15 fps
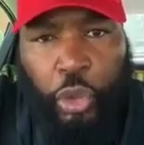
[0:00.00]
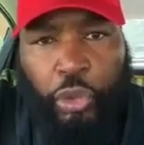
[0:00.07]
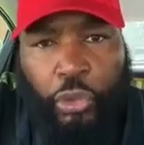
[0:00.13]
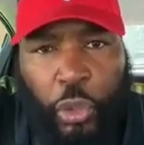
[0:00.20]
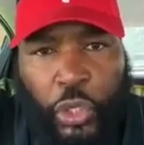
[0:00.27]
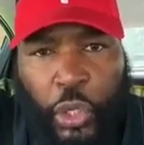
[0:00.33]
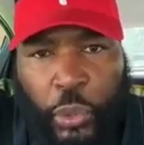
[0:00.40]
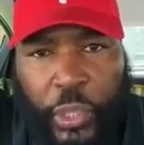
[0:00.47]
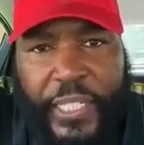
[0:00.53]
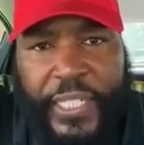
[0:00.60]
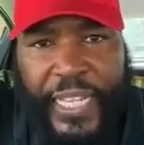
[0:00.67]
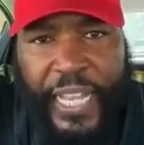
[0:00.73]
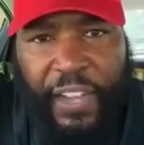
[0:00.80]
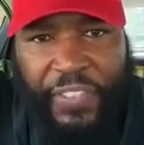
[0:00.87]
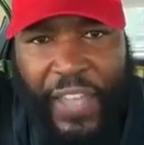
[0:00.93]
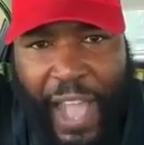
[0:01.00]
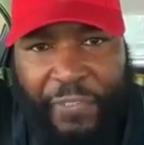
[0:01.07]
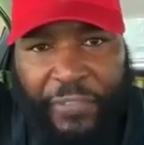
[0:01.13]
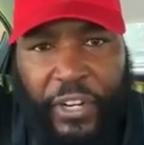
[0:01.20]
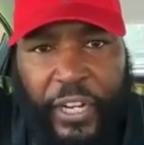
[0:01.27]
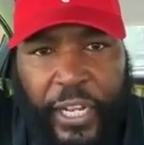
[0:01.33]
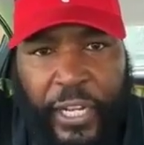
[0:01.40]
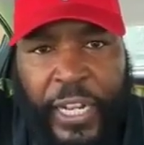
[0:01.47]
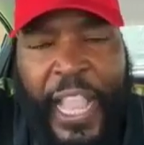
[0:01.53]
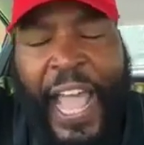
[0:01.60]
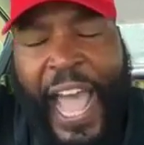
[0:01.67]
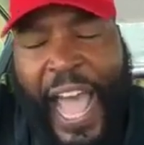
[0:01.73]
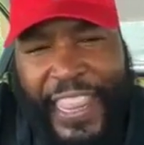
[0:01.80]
Cultural Unity of Africa.